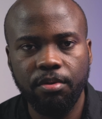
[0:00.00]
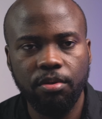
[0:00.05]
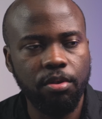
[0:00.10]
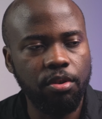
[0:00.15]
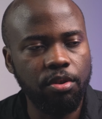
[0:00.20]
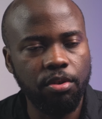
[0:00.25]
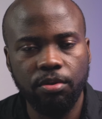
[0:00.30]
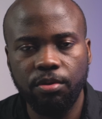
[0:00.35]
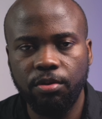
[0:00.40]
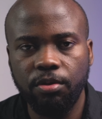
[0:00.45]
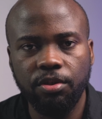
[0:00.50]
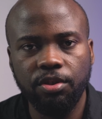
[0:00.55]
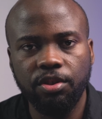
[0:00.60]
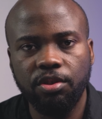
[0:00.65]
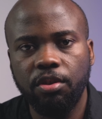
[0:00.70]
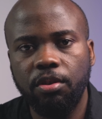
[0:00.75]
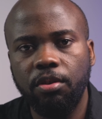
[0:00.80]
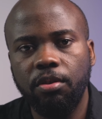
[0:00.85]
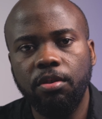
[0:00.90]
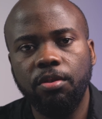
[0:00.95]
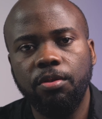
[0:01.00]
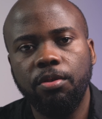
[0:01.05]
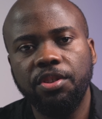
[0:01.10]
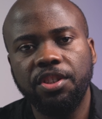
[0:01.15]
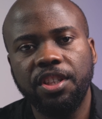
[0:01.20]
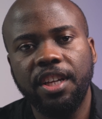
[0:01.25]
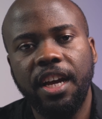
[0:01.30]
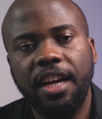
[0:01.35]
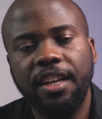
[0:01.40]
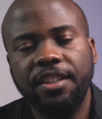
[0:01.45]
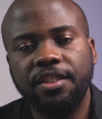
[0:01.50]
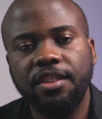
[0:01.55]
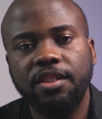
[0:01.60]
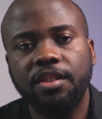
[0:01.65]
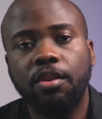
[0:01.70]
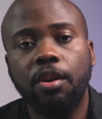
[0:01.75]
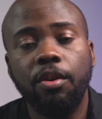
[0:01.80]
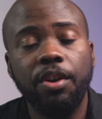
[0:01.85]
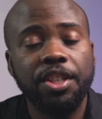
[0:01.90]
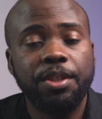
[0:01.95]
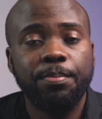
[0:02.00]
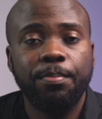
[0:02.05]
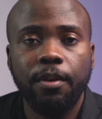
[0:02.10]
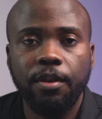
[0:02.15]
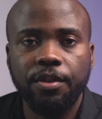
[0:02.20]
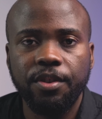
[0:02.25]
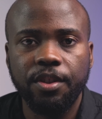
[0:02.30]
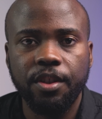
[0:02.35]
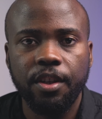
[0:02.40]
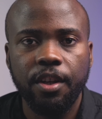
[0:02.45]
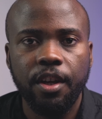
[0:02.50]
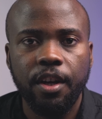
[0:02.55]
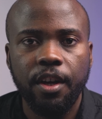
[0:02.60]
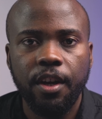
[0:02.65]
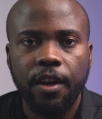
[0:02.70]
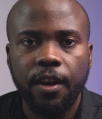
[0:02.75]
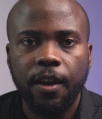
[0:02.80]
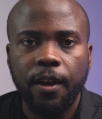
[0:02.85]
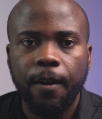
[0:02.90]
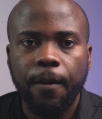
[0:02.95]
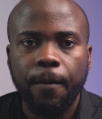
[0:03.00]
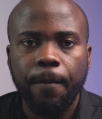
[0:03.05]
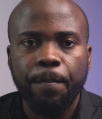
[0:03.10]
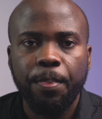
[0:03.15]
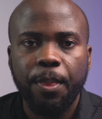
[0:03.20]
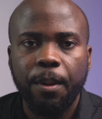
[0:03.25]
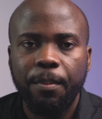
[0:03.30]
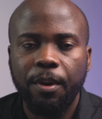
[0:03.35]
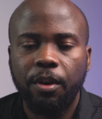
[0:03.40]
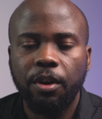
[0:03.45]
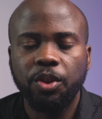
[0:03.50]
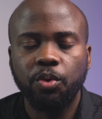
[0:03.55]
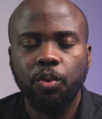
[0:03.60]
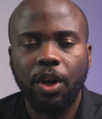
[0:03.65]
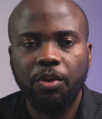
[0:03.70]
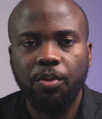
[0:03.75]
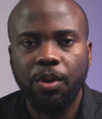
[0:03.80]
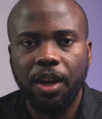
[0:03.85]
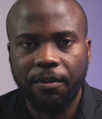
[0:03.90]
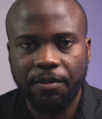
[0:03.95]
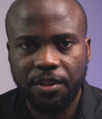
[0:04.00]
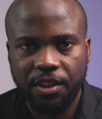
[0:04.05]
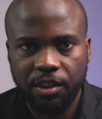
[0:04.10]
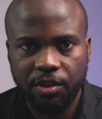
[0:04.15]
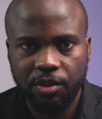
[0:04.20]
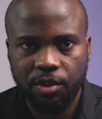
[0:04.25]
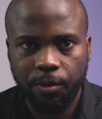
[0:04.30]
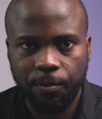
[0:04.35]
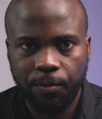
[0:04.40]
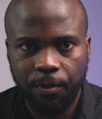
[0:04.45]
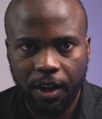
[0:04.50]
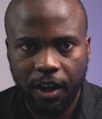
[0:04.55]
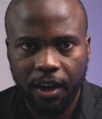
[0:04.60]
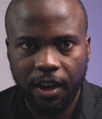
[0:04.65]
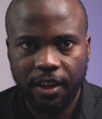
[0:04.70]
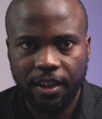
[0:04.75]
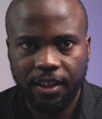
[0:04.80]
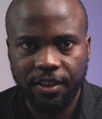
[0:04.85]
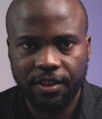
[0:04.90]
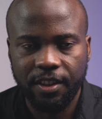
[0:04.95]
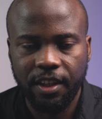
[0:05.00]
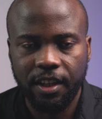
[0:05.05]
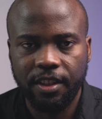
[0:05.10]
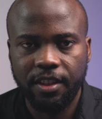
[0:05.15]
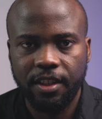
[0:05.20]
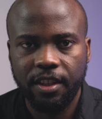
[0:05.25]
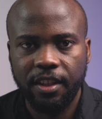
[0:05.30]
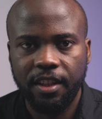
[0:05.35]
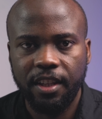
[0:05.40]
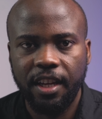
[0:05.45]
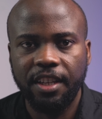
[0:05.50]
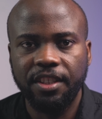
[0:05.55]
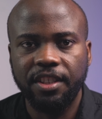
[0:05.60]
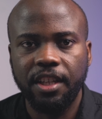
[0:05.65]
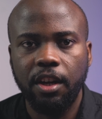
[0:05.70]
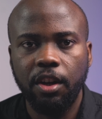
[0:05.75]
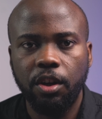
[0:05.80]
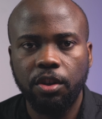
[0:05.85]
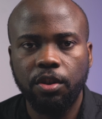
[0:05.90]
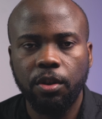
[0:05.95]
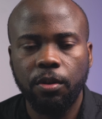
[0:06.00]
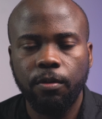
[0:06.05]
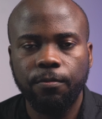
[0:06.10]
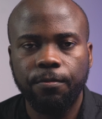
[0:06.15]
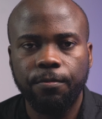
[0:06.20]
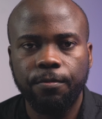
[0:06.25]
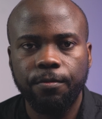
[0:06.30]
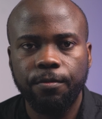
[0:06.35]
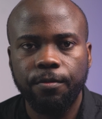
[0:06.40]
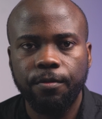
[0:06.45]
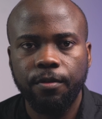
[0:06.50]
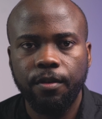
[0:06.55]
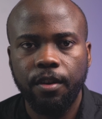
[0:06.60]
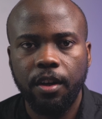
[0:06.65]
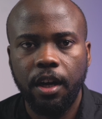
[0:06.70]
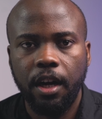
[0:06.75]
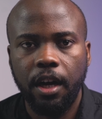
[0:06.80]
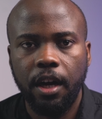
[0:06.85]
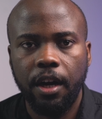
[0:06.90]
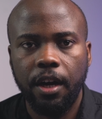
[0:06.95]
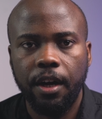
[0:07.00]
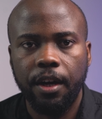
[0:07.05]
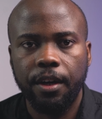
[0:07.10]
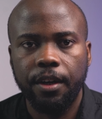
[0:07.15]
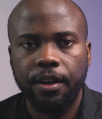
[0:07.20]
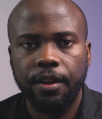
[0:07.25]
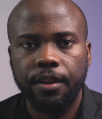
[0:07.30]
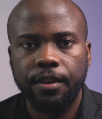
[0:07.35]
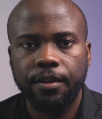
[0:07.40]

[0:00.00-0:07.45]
all those guys corresponds. Because what we have seen so far is that there is a lot of uh,